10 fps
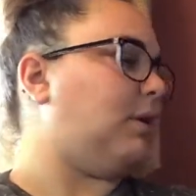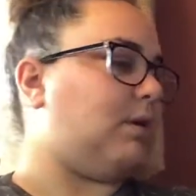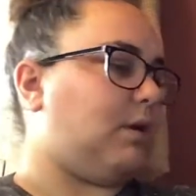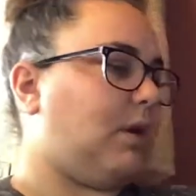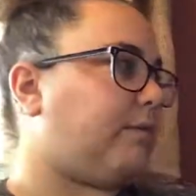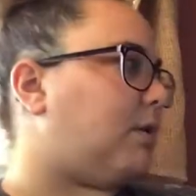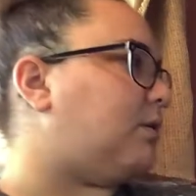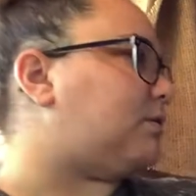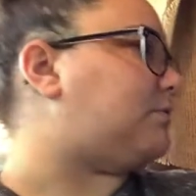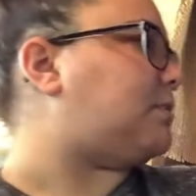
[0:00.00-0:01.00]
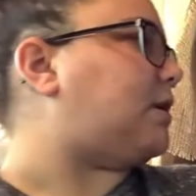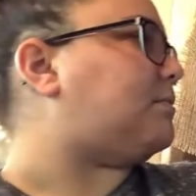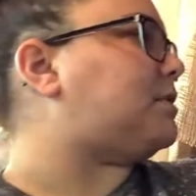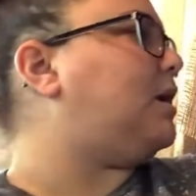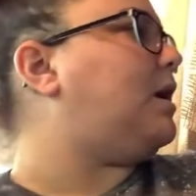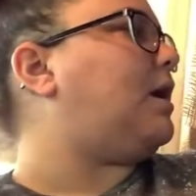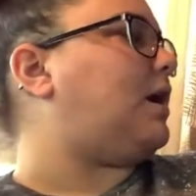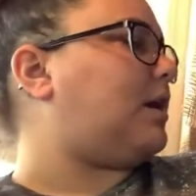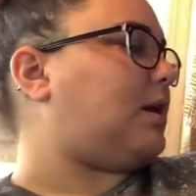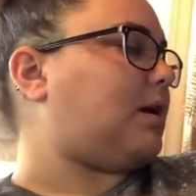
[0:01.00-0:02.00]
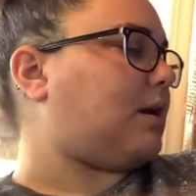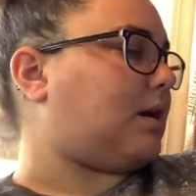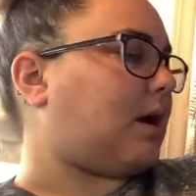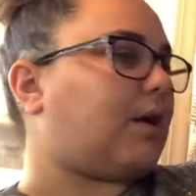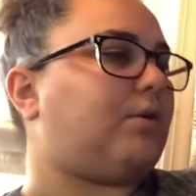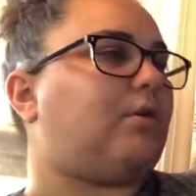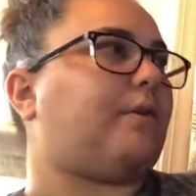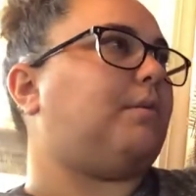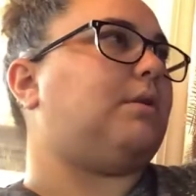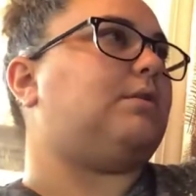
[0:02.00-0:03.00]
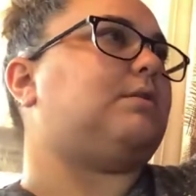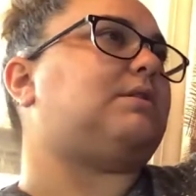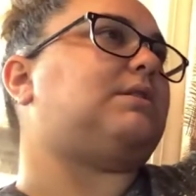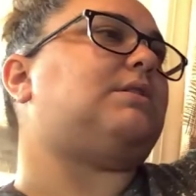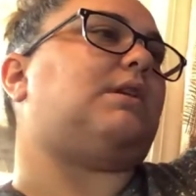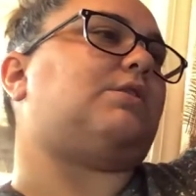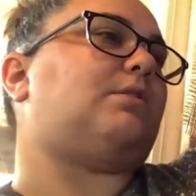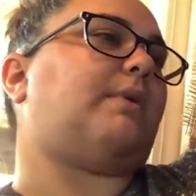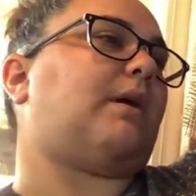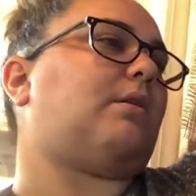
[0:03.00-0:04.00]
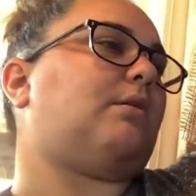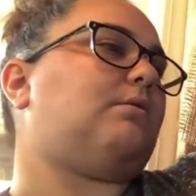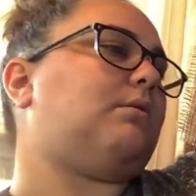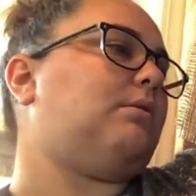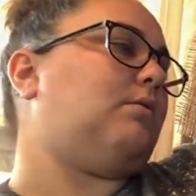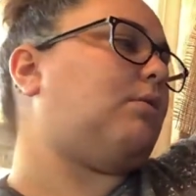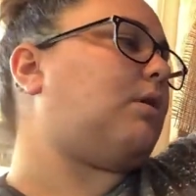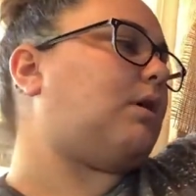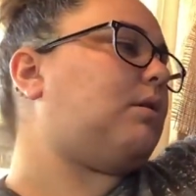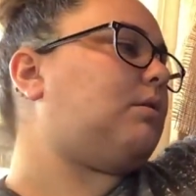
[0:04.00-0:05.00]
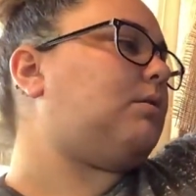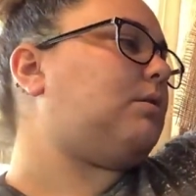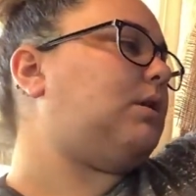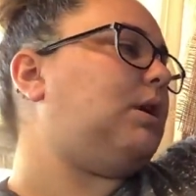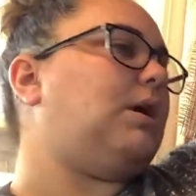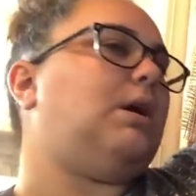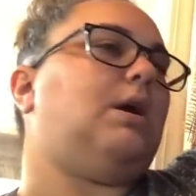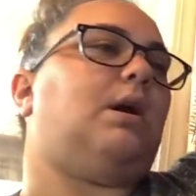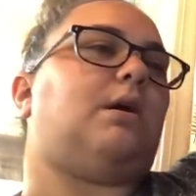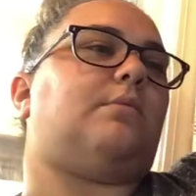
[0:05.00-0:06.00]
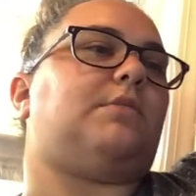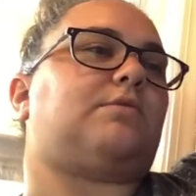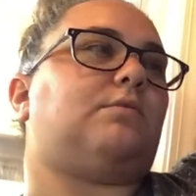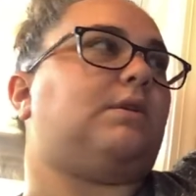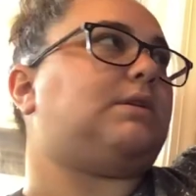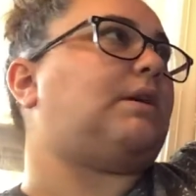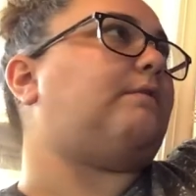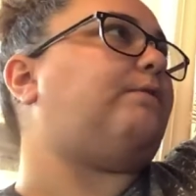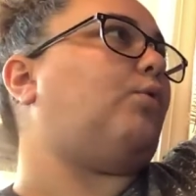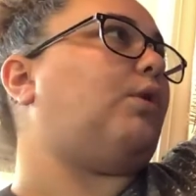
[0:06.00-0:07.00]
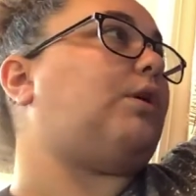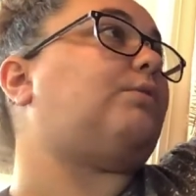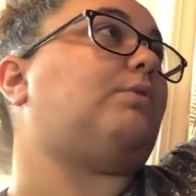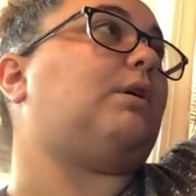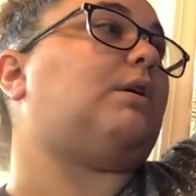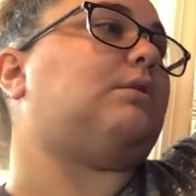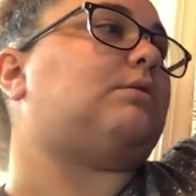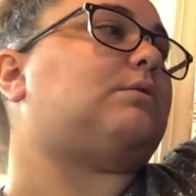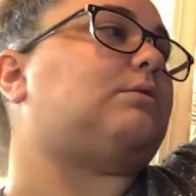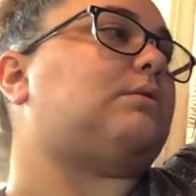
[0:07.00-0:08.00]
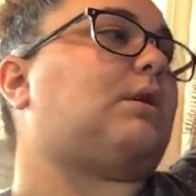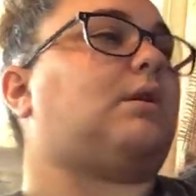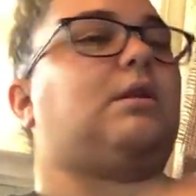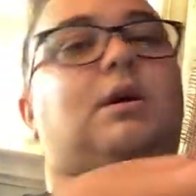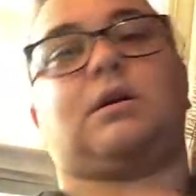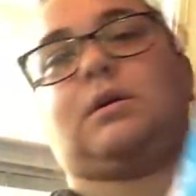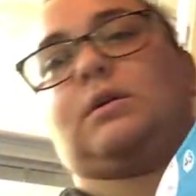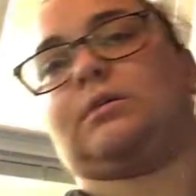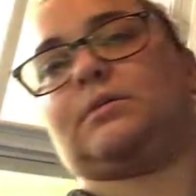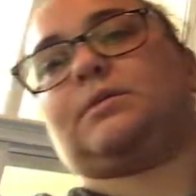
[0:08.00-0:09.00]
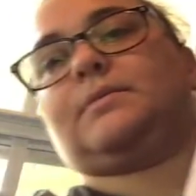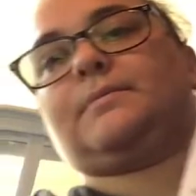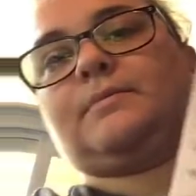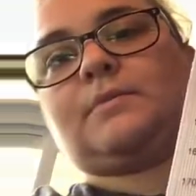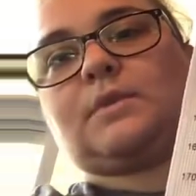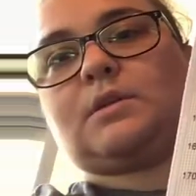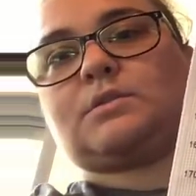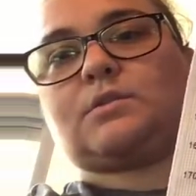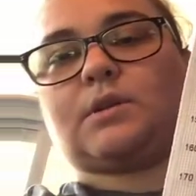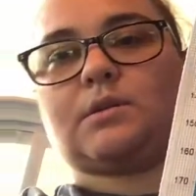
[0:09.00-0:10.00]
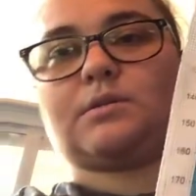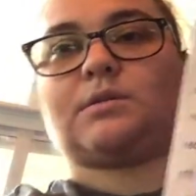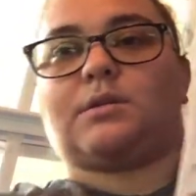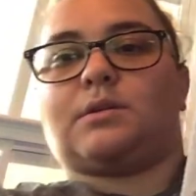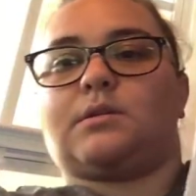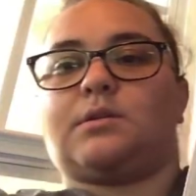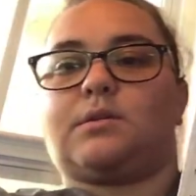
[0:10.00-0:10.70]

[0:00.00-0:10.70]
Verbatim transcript: you never know sometimes. And I don't know if I'm going to stitch the background or not. Um, this one does have 43 colors, so it's got a lot of colors. So here's the